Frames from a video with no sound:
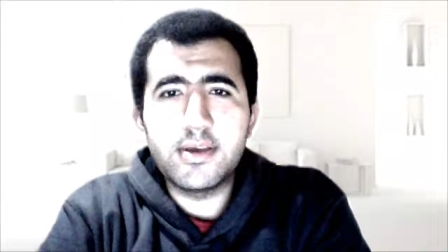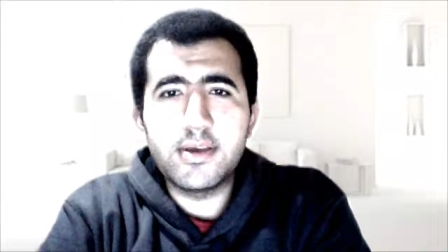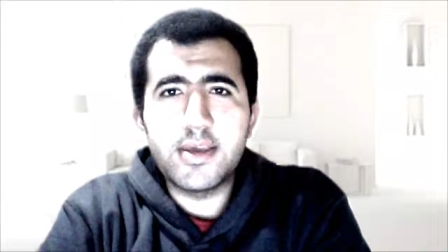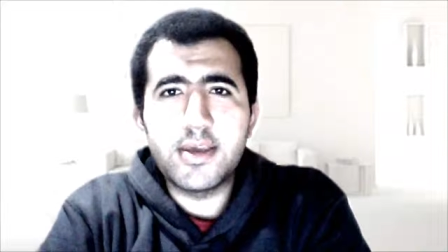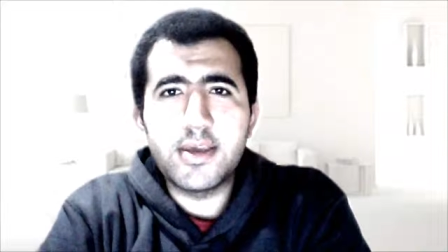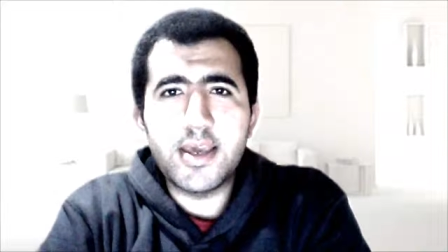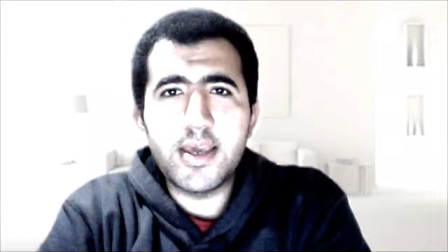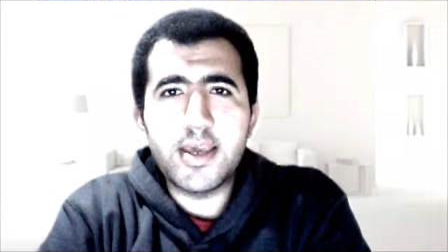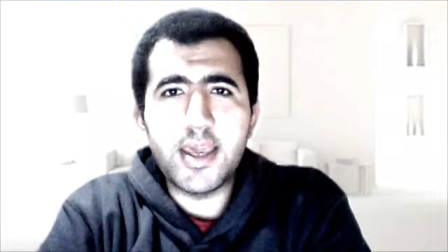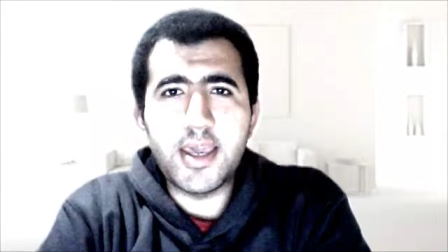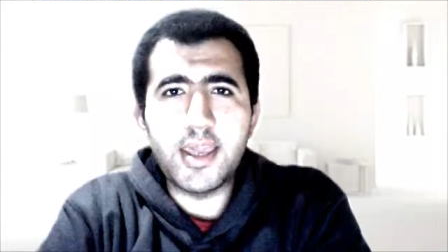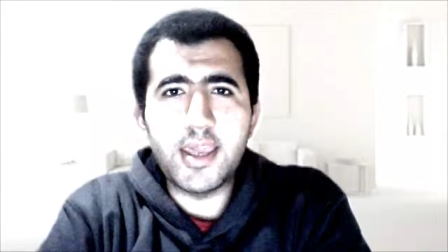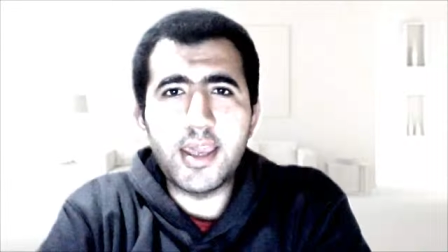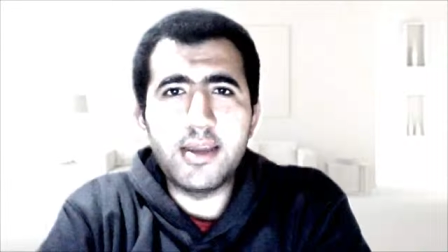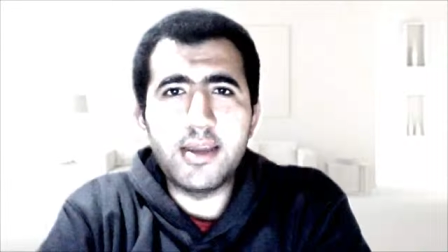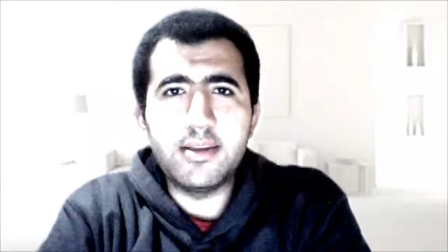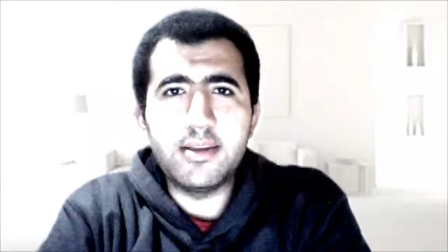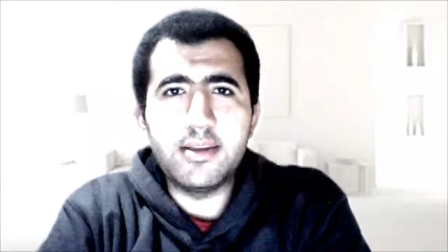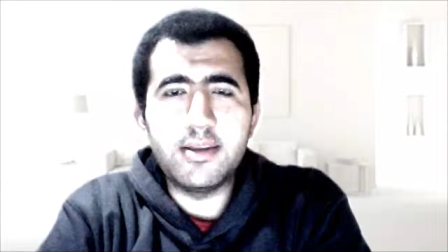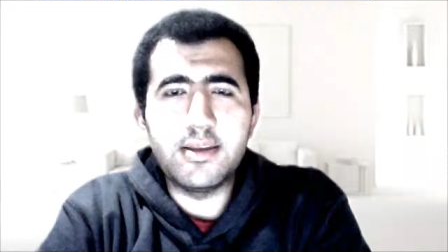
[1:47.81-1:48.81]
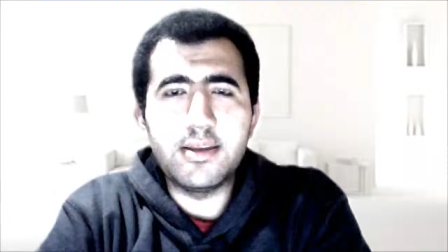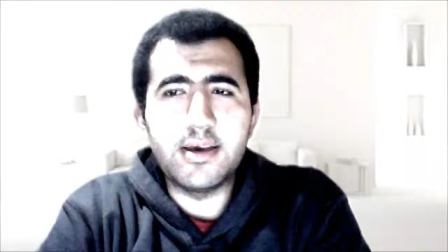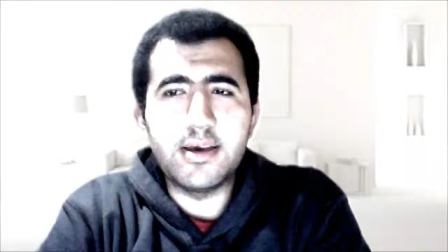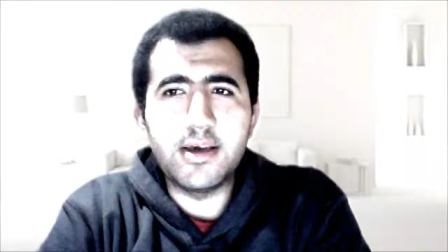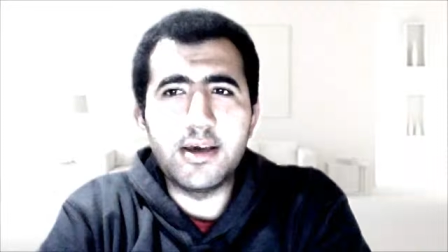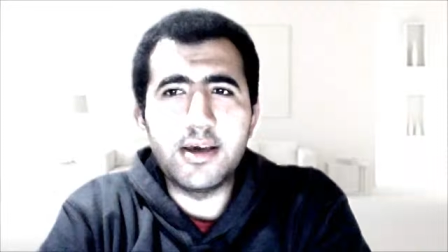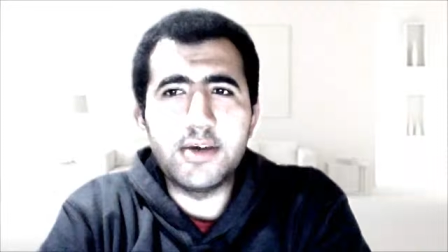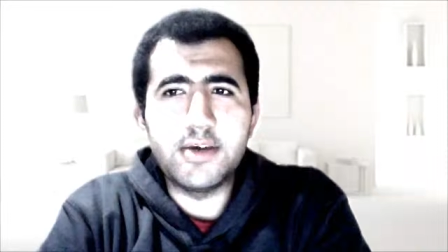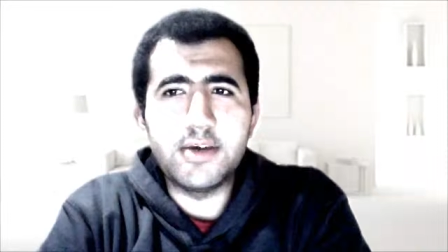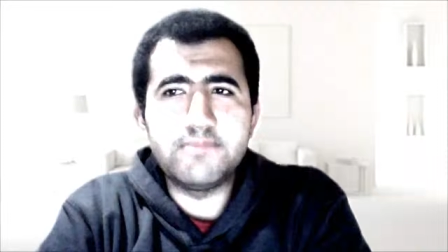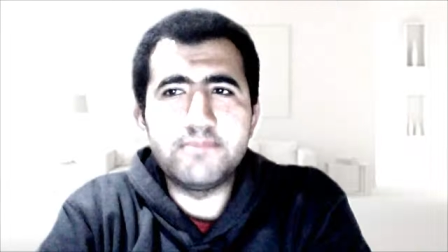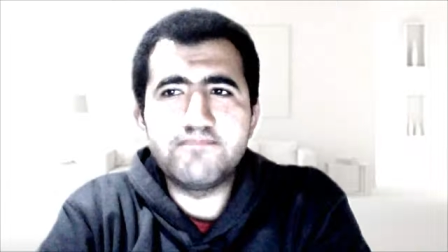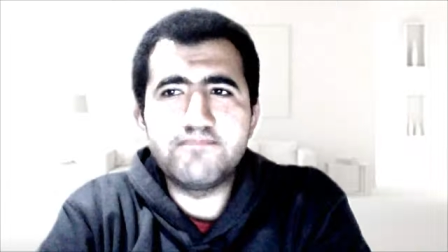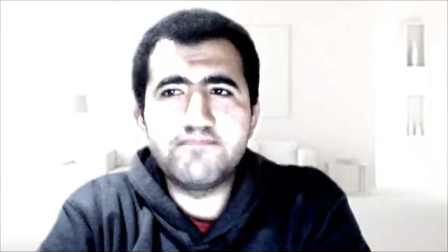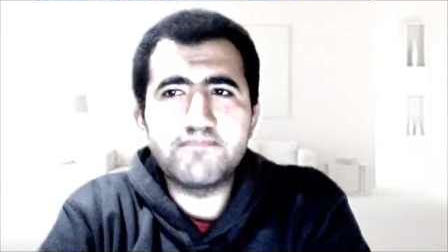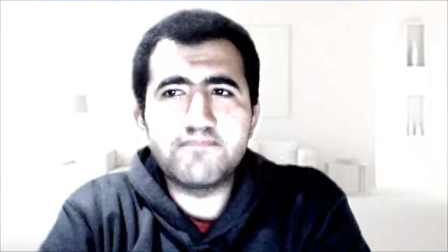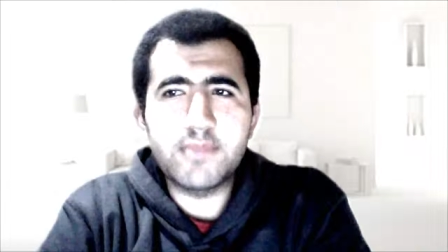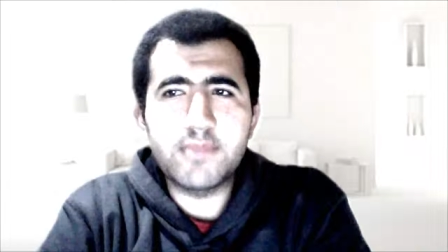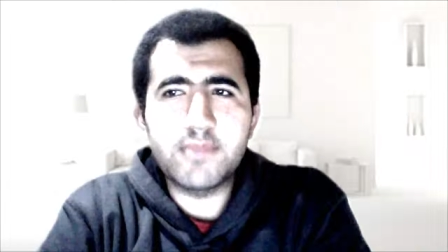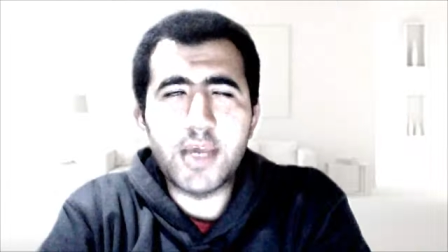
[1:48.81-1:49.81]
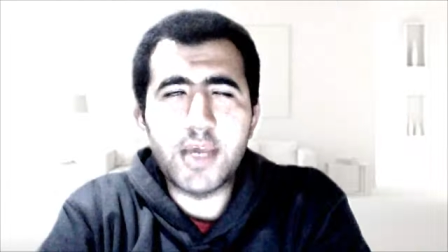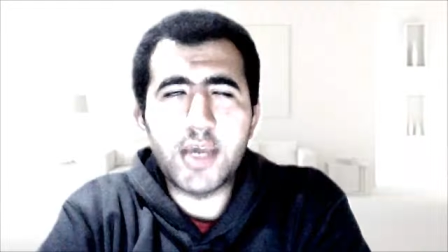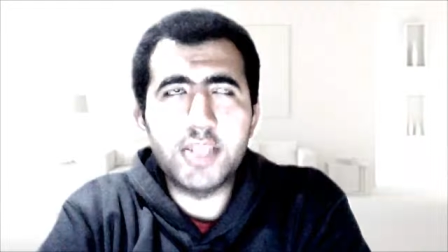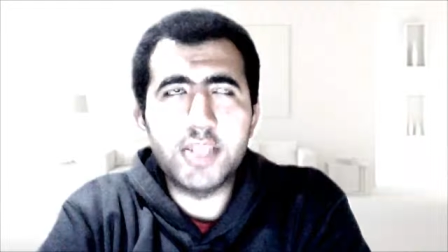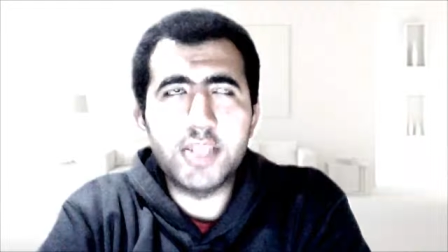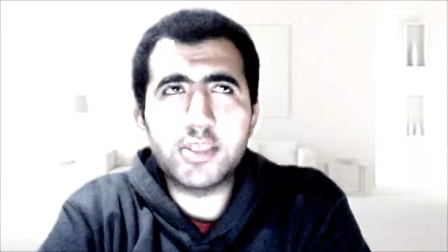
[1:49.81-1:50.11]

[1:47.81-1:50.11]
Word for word: and um, I just